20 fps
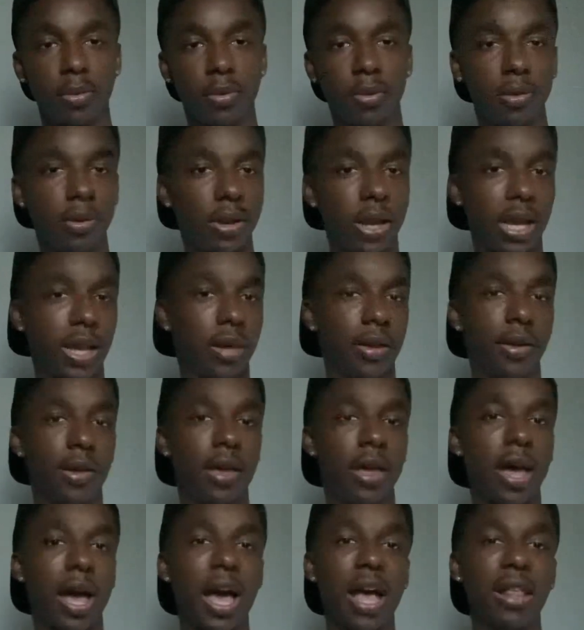Like
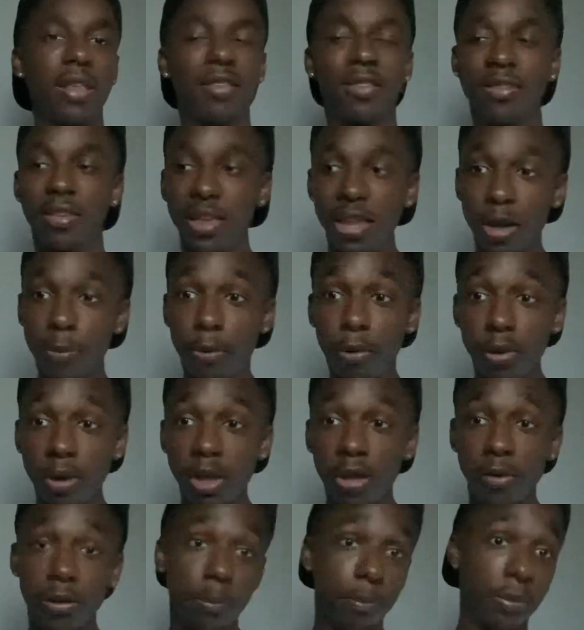I've seen the
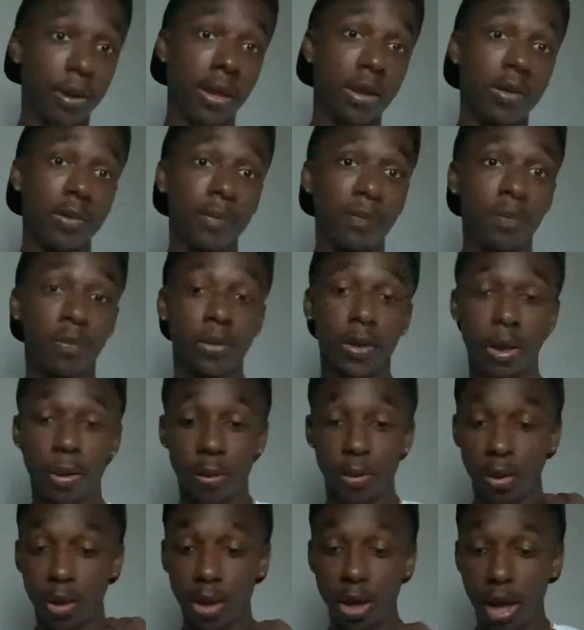police, but
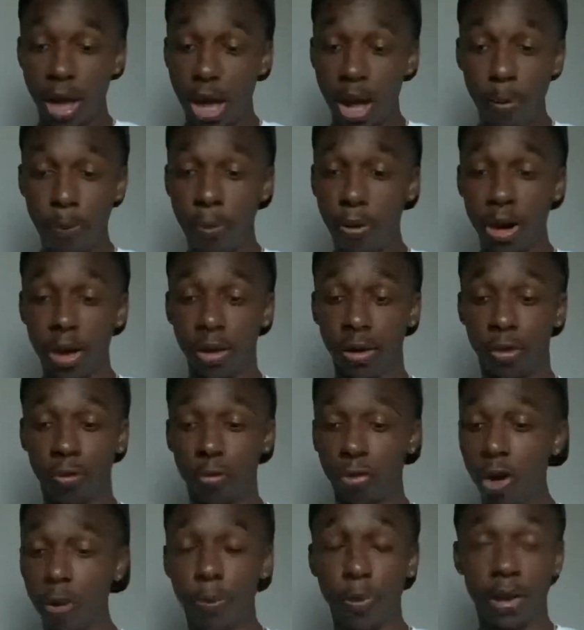I'm probably
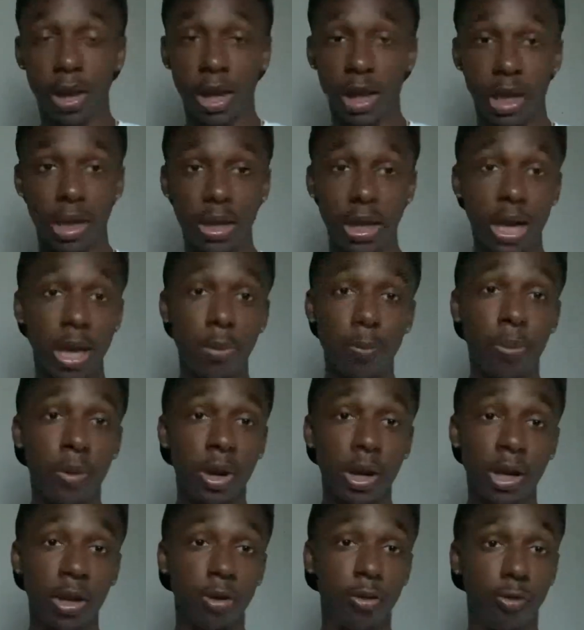tripping. Like a nigga, I'm
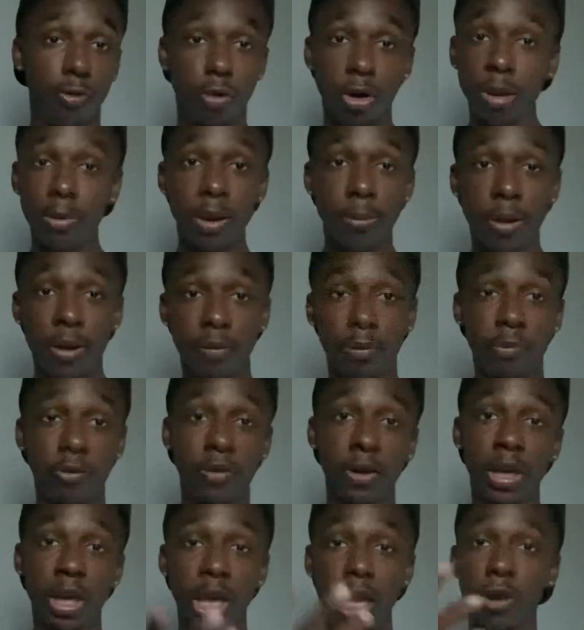probably dreaming about some
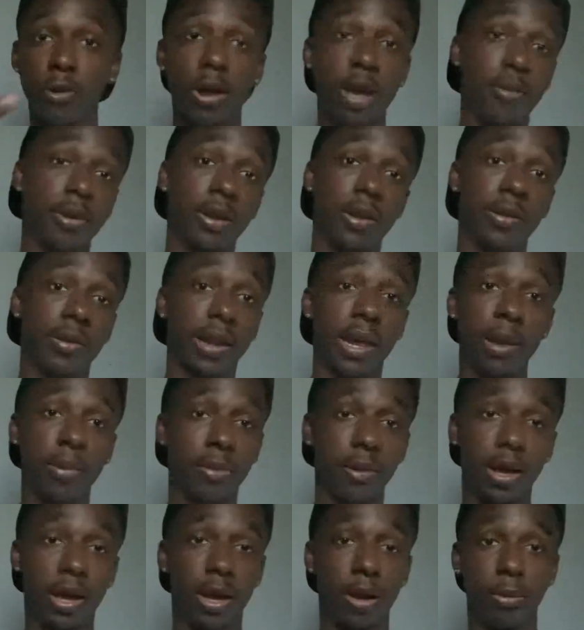shit and driving at the same
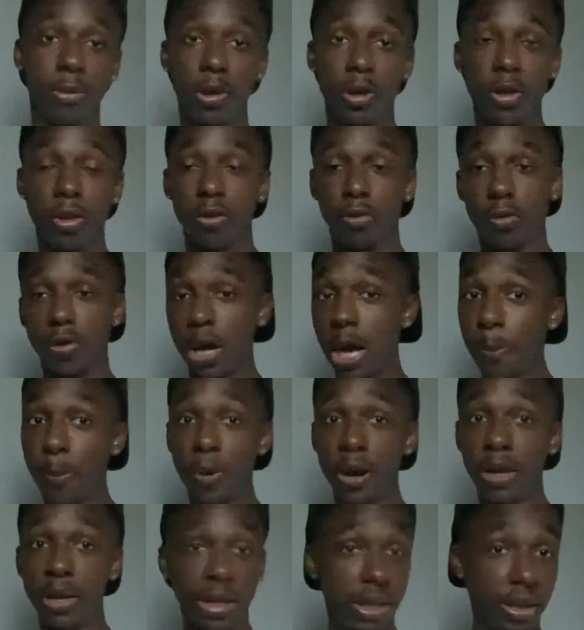time. So I
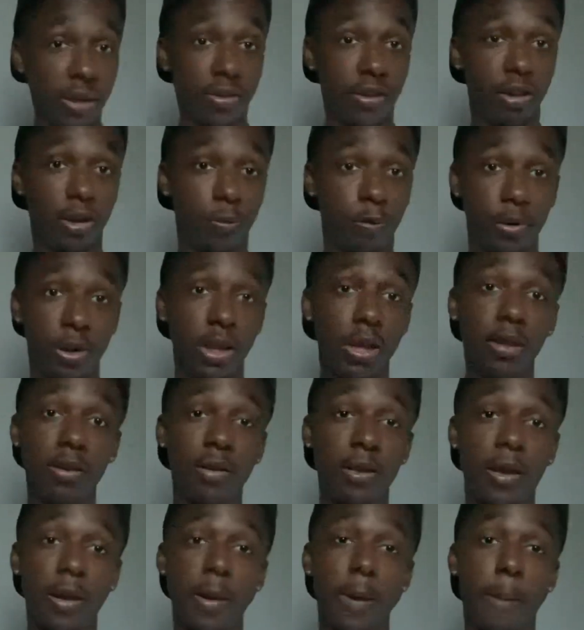probably didn't see no police,
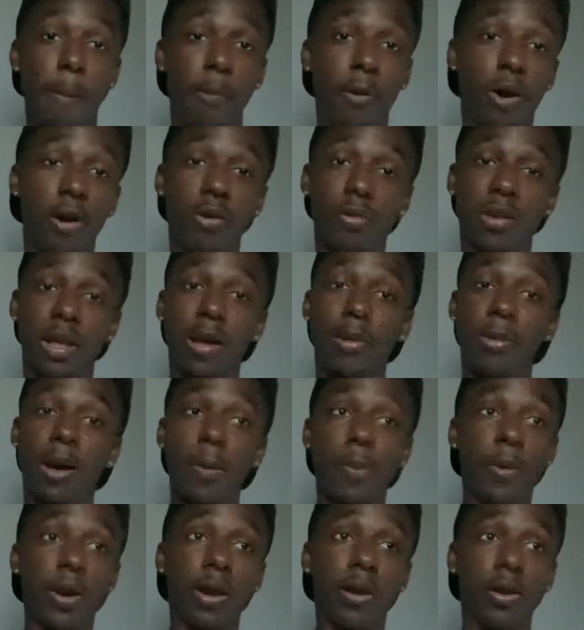but whole time I
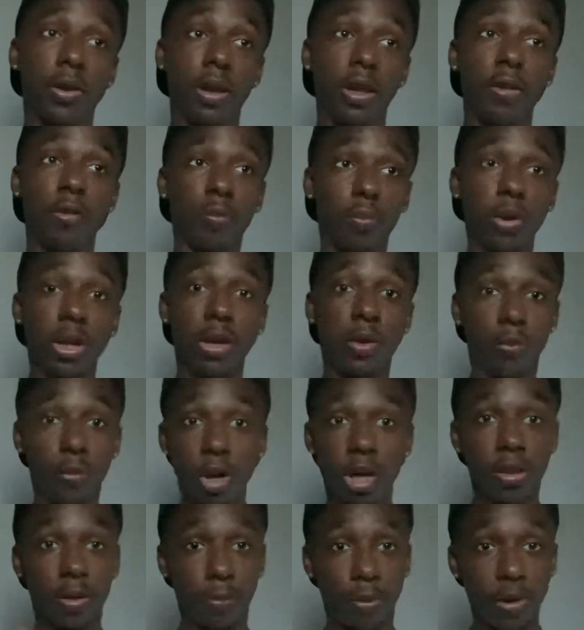probably it was really
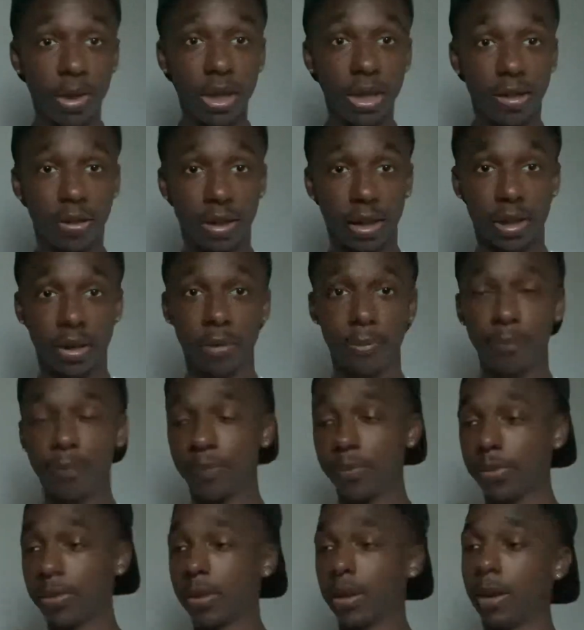was the police, nigga.
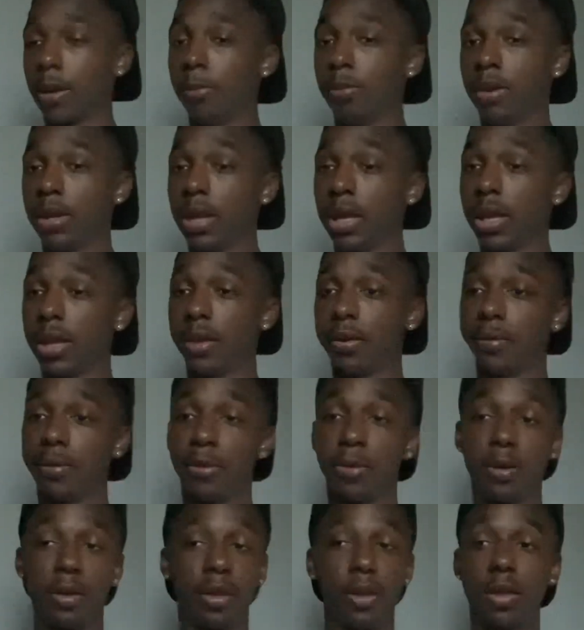But nigga,
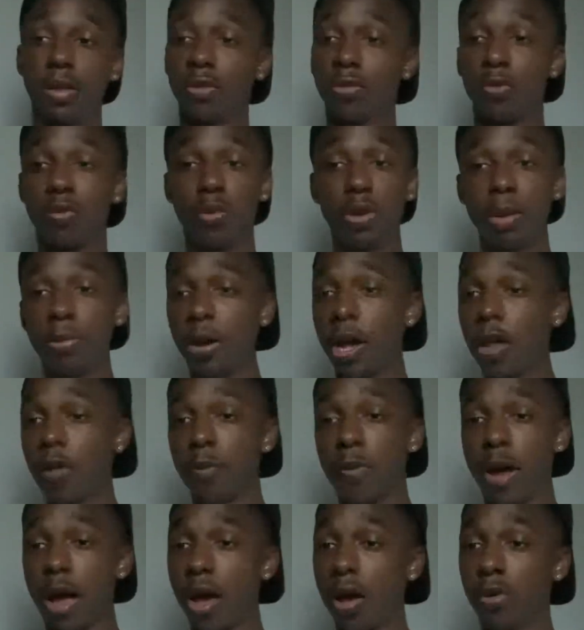20 miles per
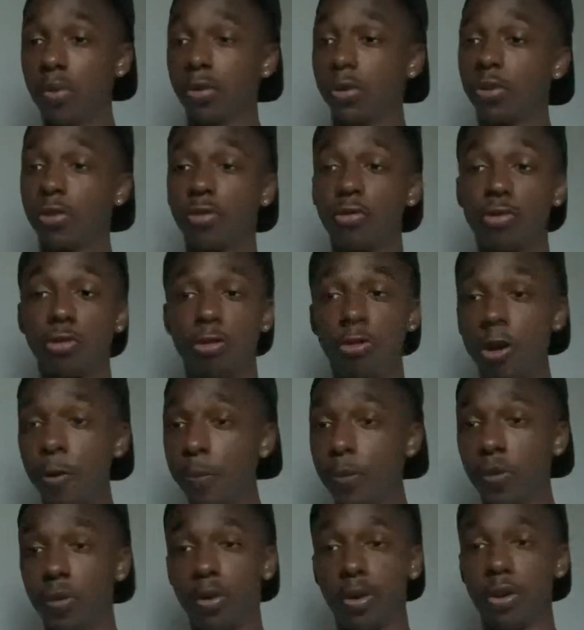hour,
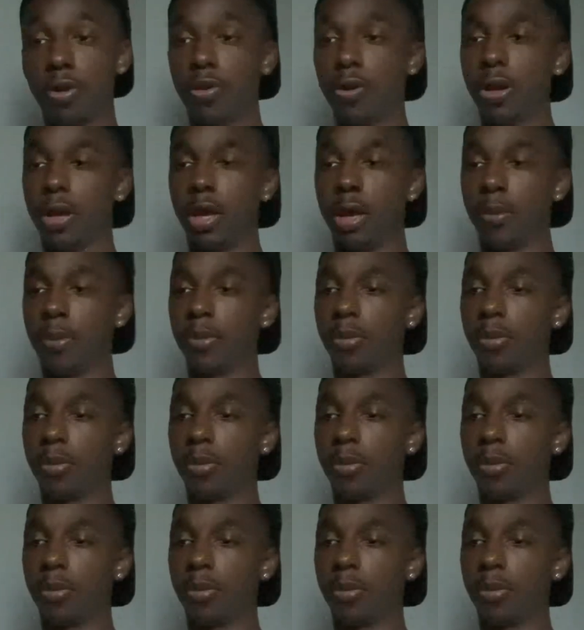tripping to the crib.